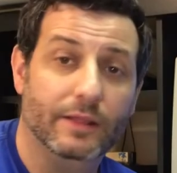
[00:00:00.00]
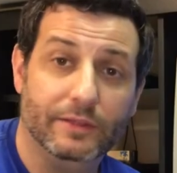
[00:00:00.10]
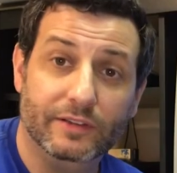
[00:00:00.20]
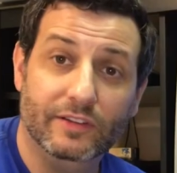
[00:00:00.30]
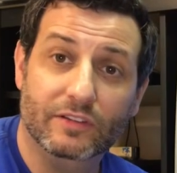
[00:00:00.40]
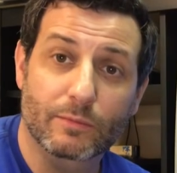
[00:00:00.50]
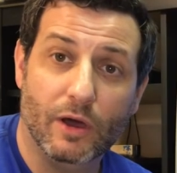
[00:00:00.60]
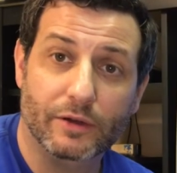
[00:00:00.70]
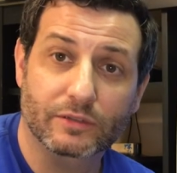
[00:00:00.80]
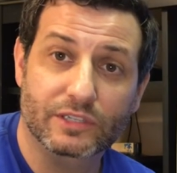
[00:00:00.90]
This is the
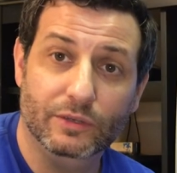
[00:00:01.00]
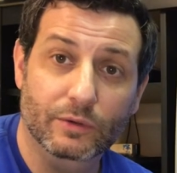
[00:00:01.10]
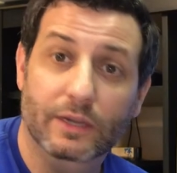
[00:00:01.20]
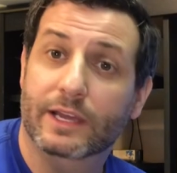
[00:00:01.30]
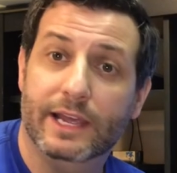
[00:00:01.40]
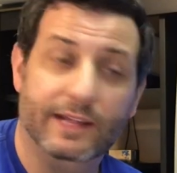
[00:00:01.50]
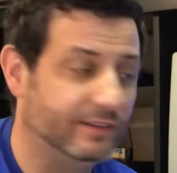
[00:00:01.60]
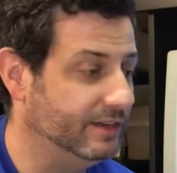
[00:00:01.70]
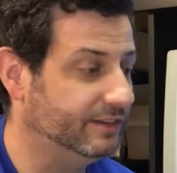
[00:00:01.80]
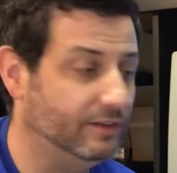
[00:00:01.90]
Model two. It's
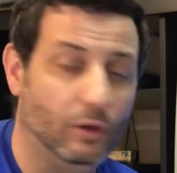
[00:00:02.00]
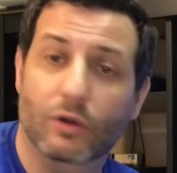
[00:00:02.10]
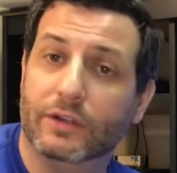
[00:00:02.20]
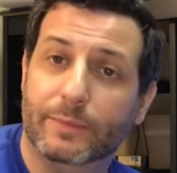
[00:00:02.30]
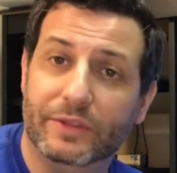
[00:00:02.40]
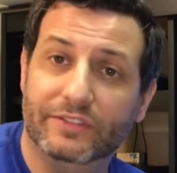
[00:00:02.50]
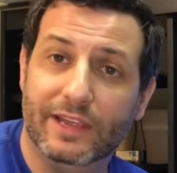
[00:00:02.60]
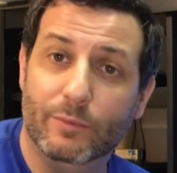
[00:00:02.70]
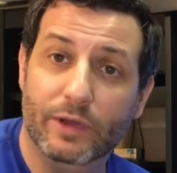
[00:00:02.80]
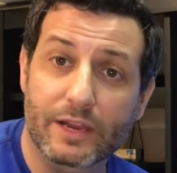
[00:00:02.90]
going to still hook up the
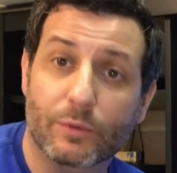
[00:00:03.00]
same way.